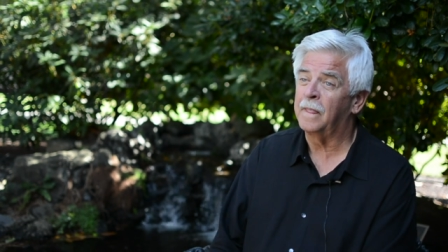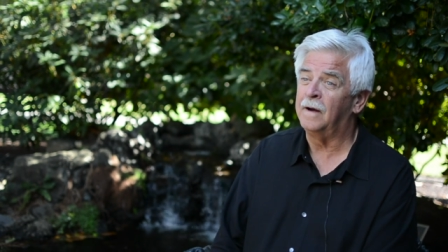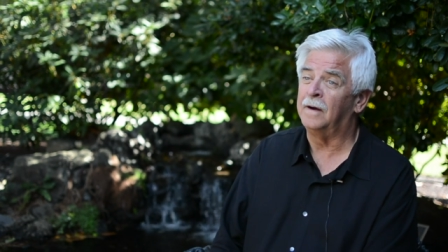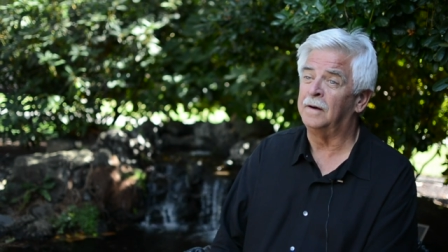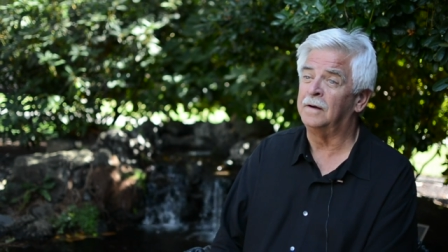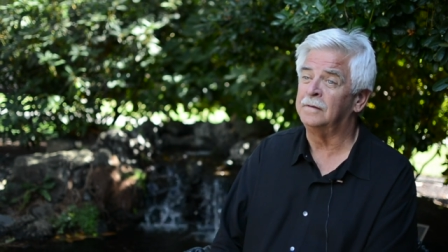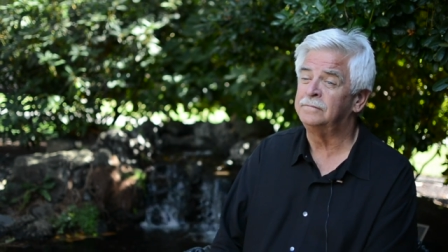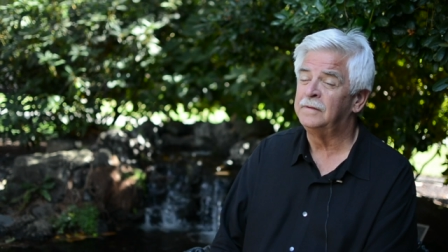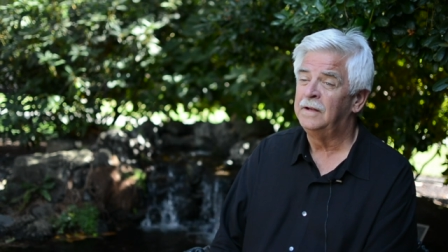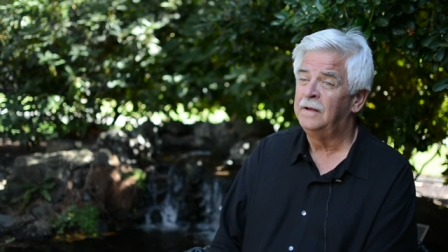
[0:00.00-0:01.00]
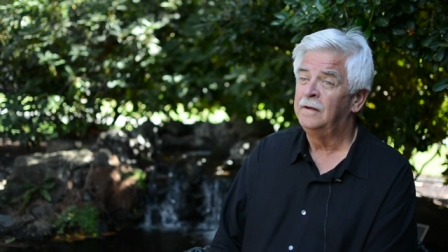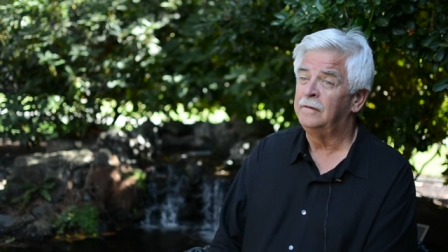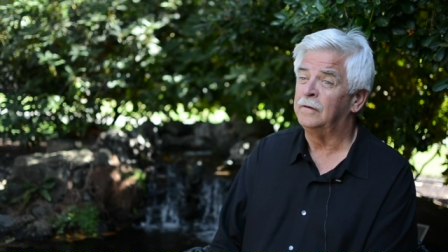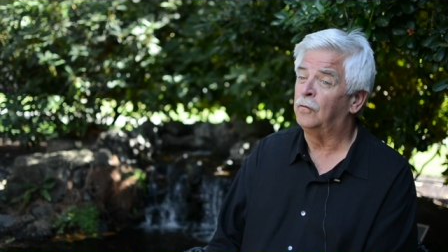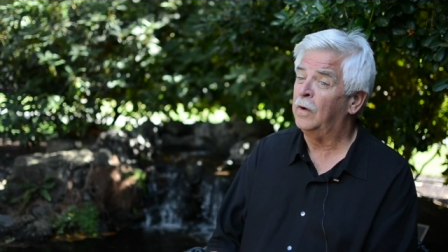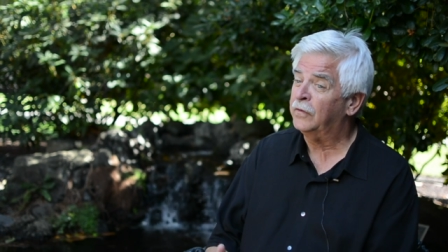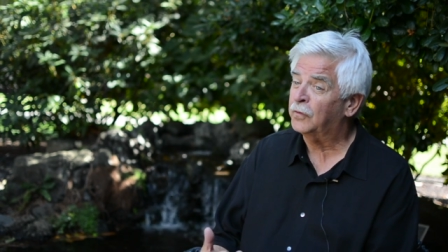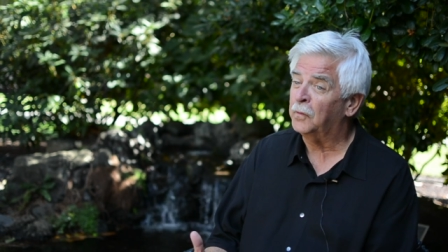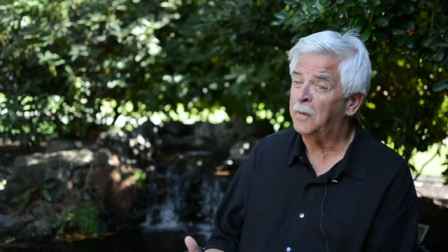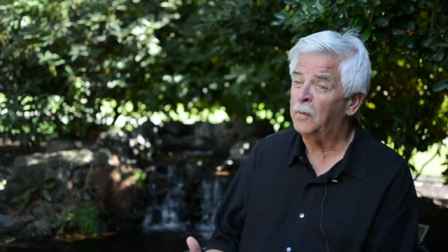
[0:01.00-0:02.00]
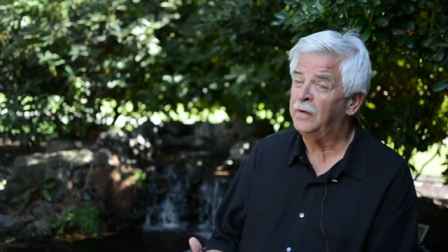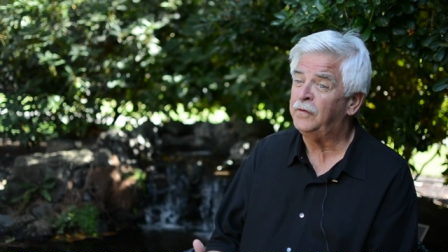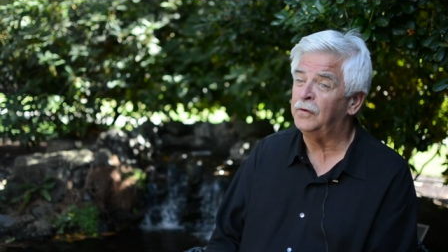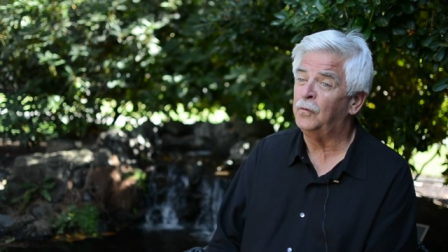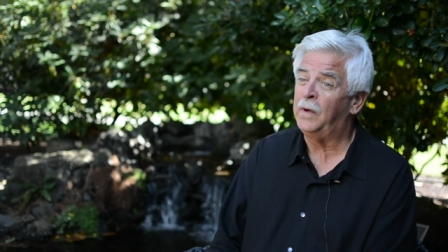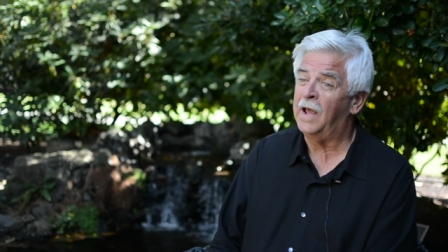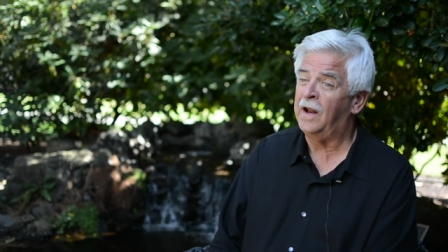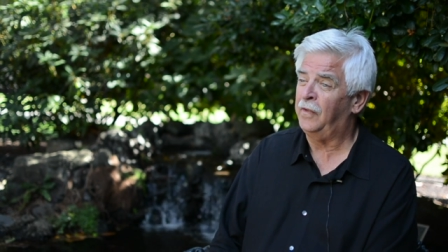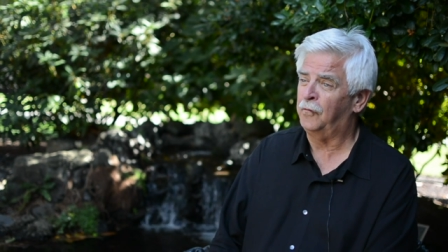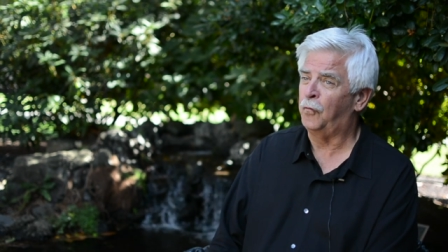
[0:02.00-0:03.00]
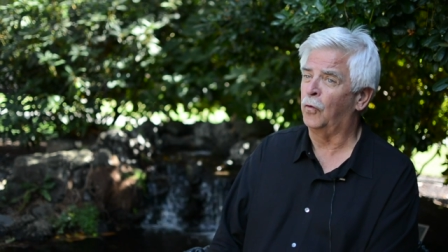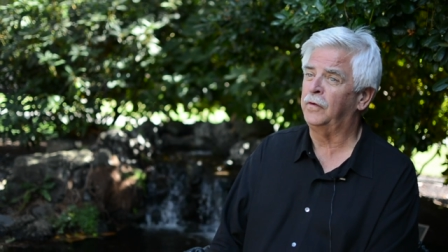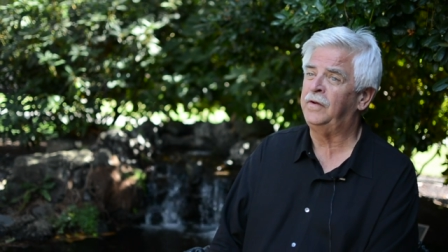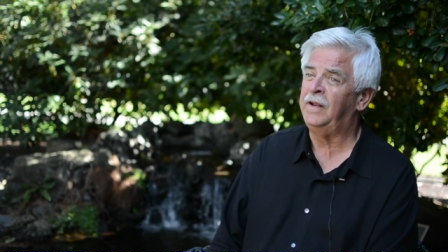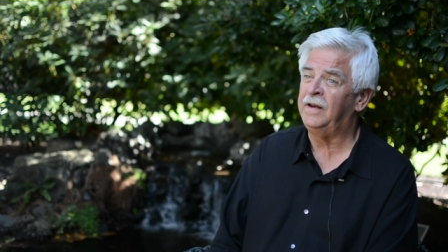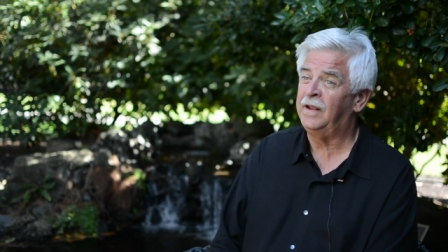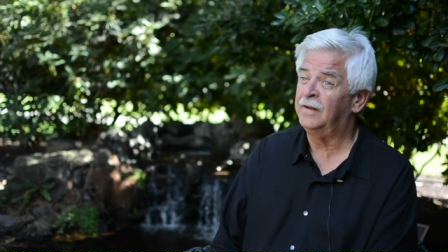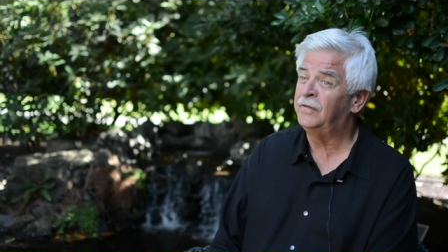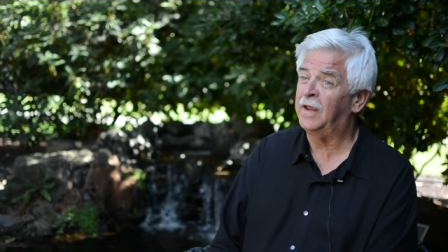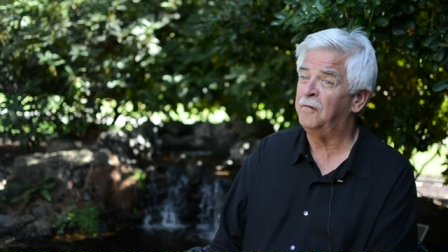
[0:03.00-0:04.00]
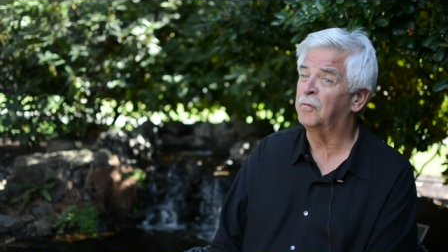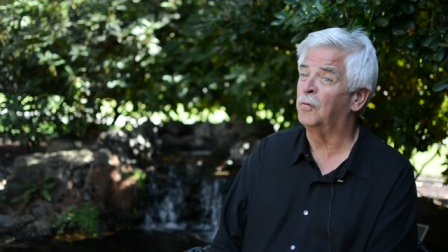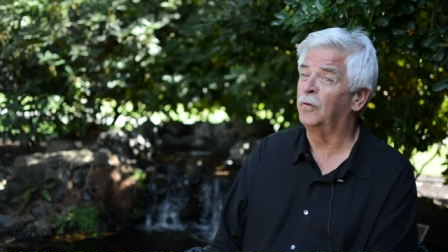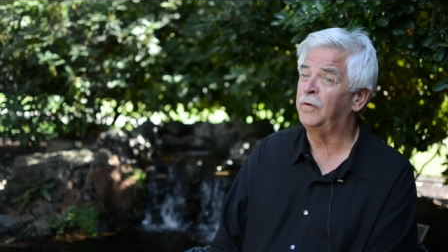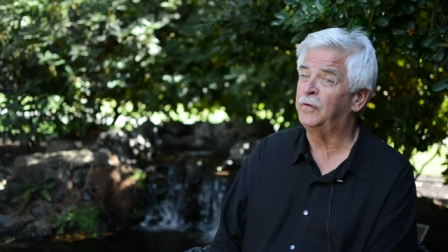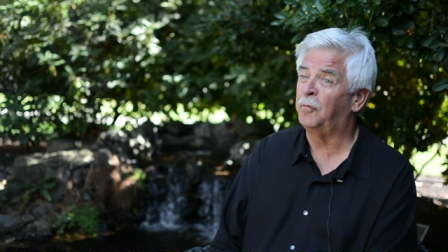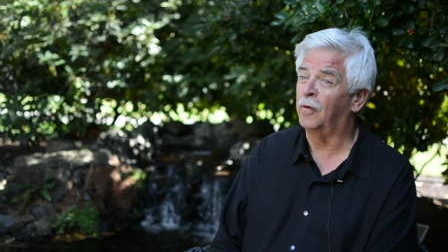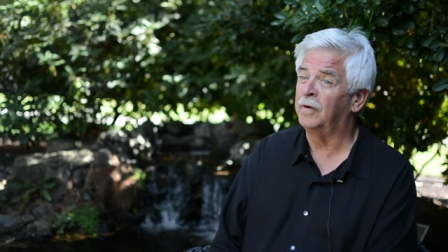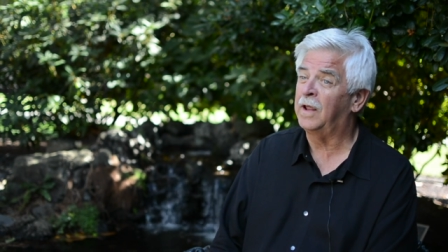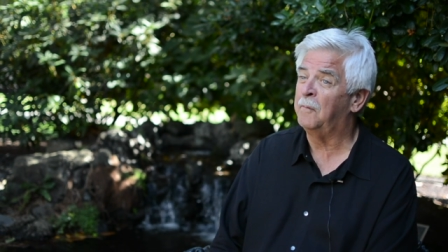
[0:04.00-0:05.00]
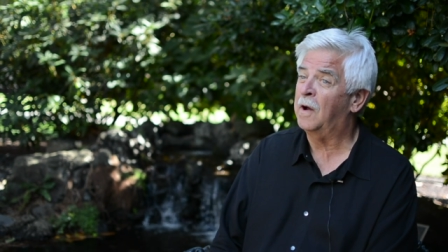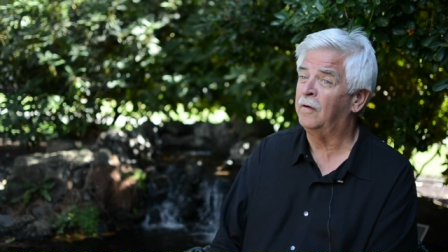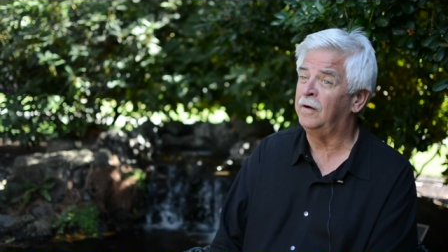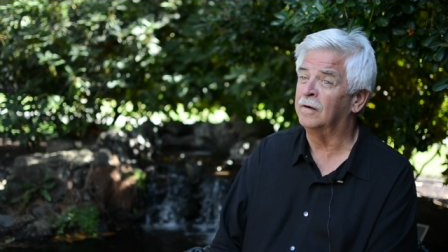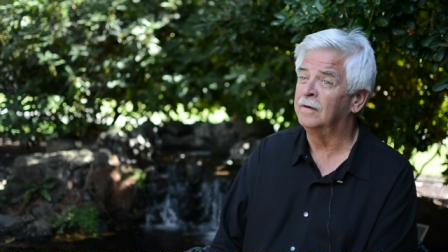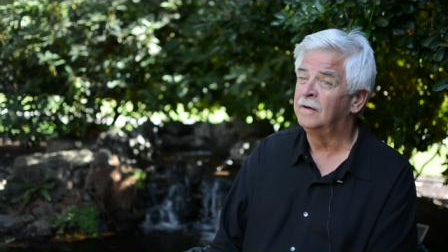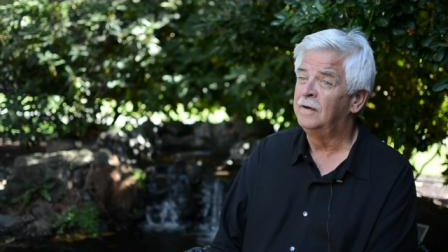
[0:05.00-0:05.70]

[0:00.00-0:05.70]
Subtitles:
The grade school we went to, we had I think 14 kids came from Northeastport and came out here.